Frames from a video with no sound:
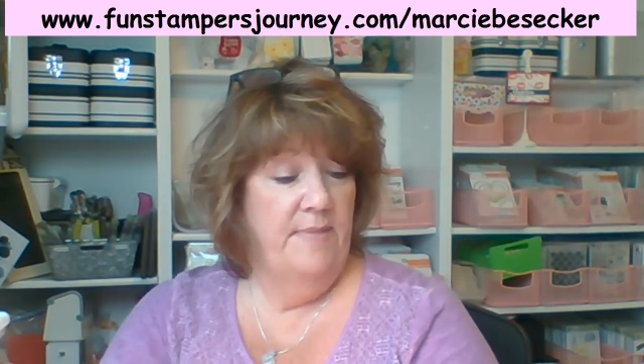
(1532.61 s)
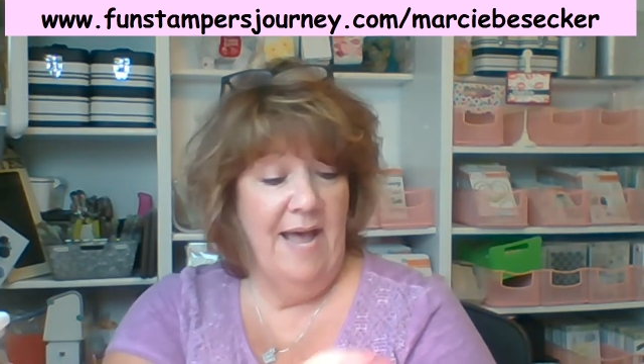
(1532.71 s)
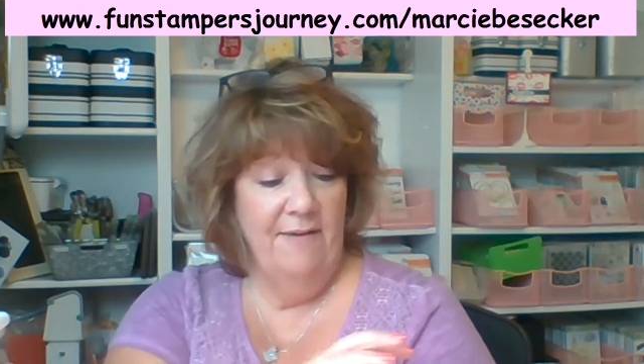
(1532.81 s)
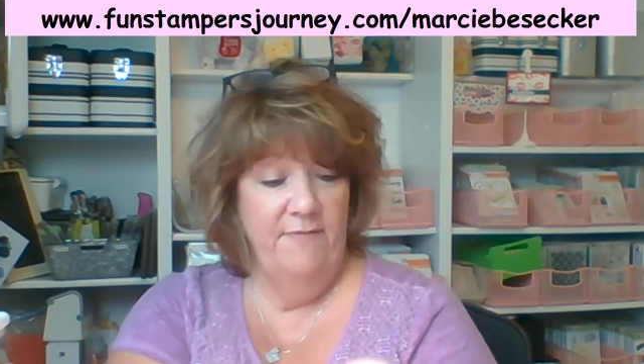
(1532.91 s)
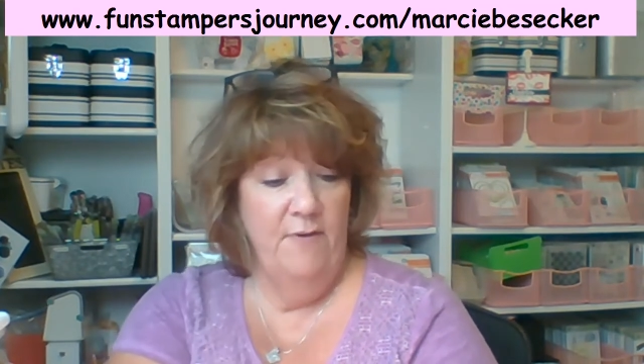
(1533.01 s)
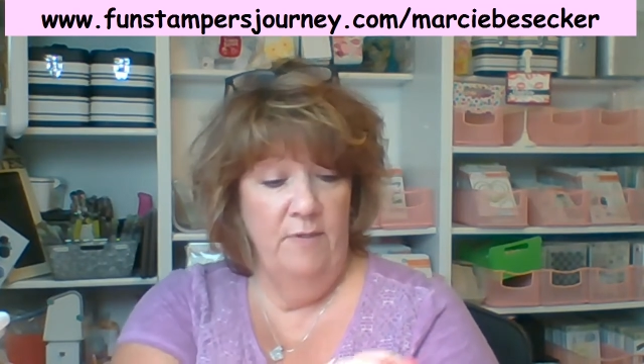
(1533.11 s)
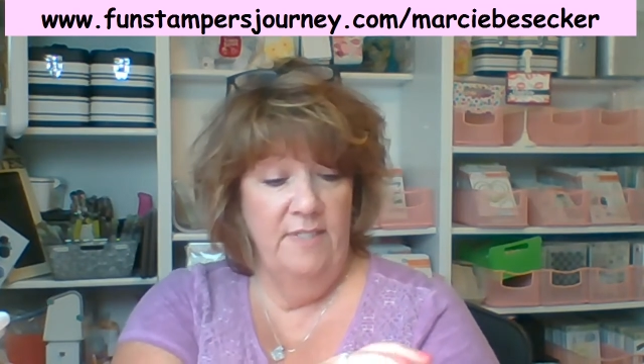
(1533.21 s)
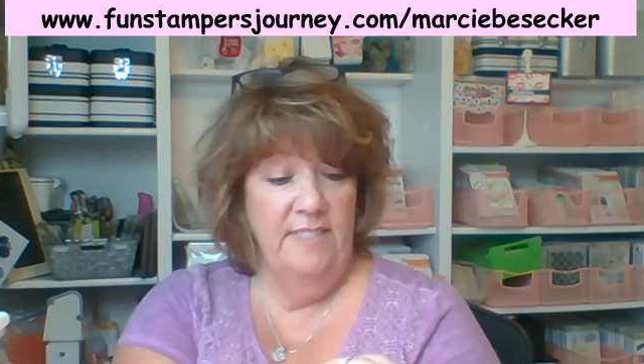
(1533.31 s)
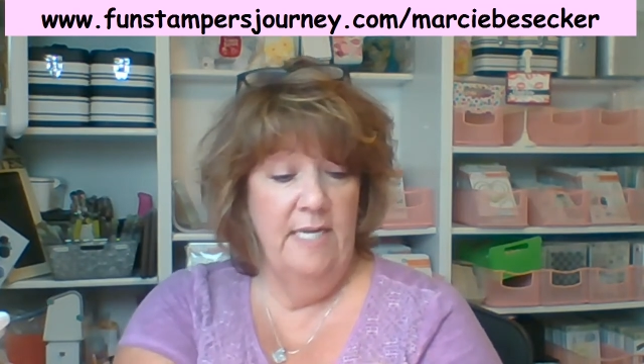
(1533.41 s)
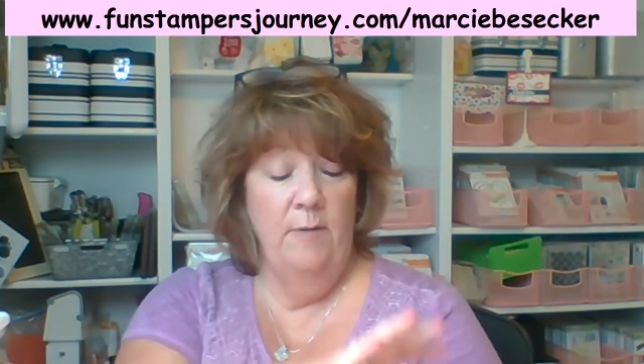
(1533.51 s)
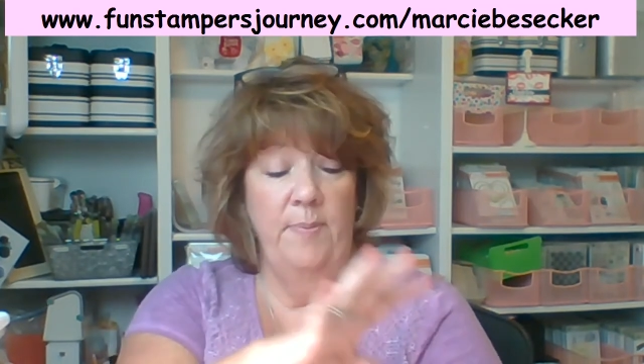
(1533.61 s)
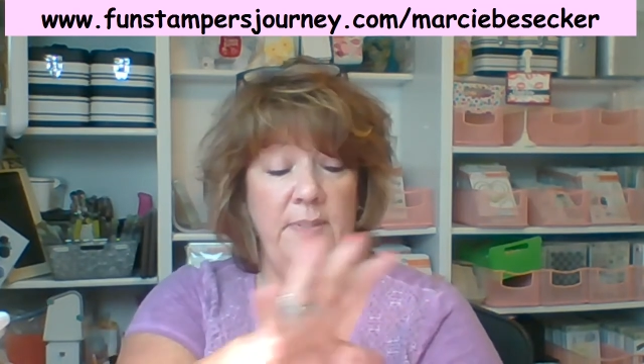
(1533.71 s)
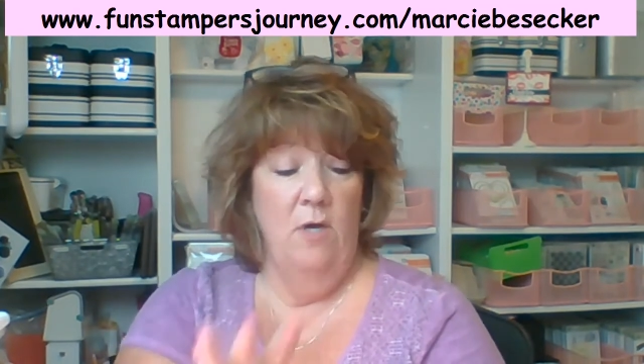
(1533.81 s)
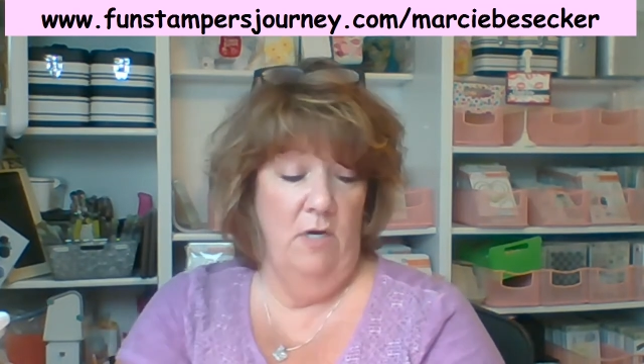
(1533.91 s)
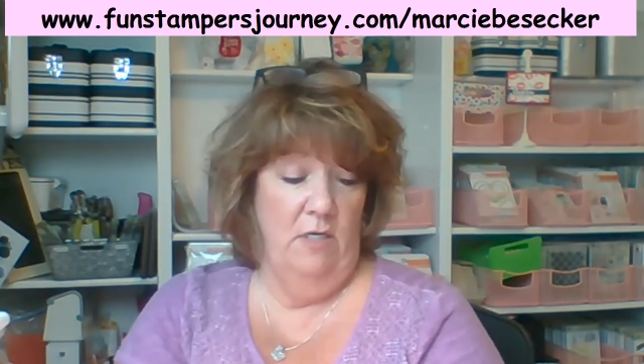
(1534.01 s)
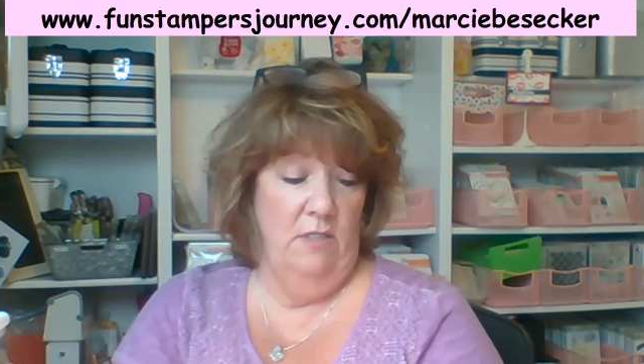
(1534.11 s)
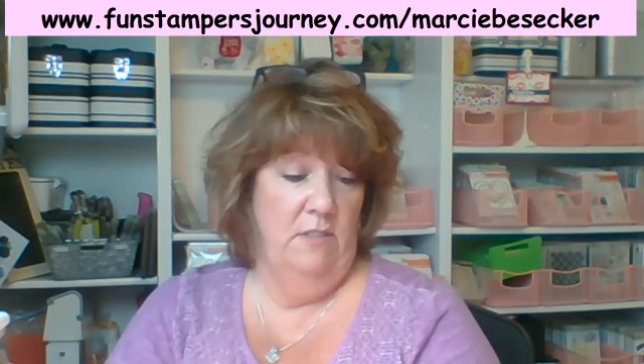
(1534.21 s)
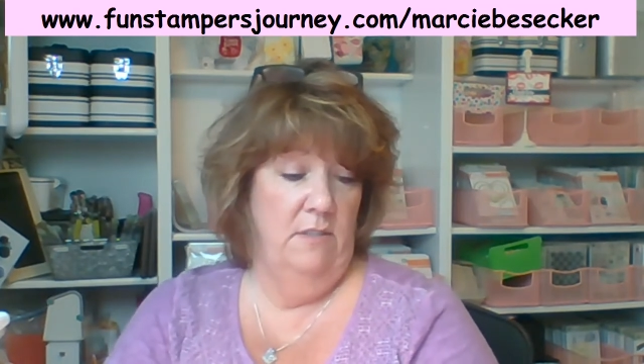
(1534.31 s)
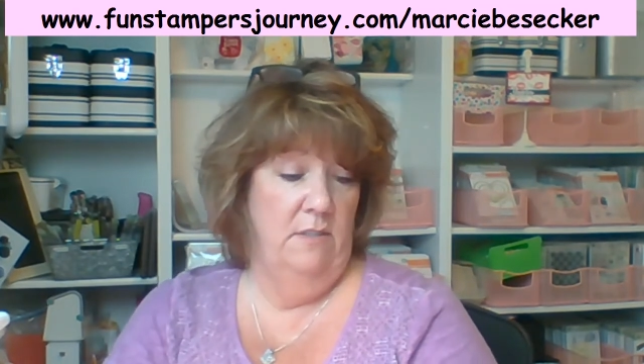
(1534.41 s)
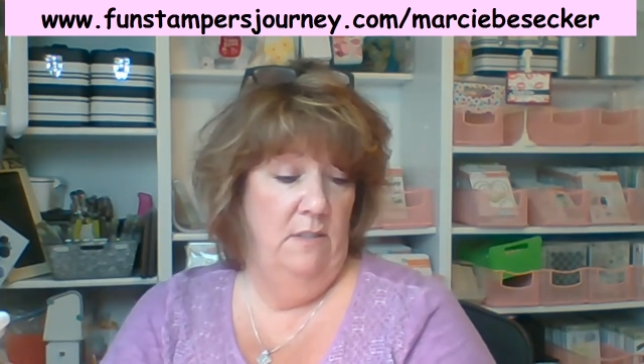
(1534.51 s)
that focus there, but the
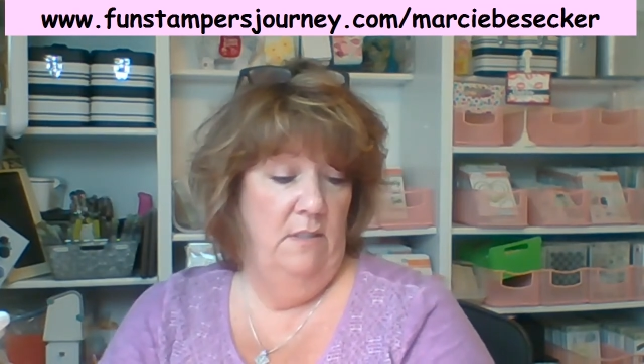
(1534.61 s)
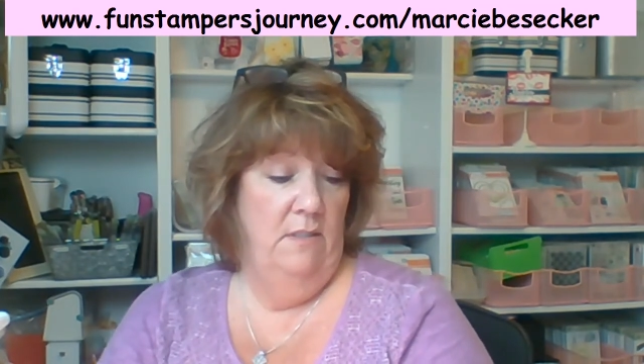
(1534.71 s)
hearts.